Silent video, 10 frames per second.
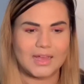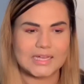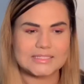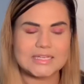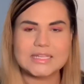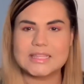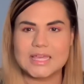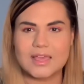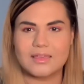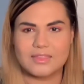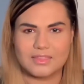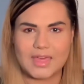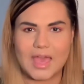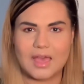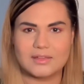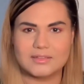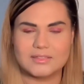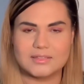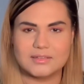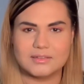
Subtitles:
I didn't think that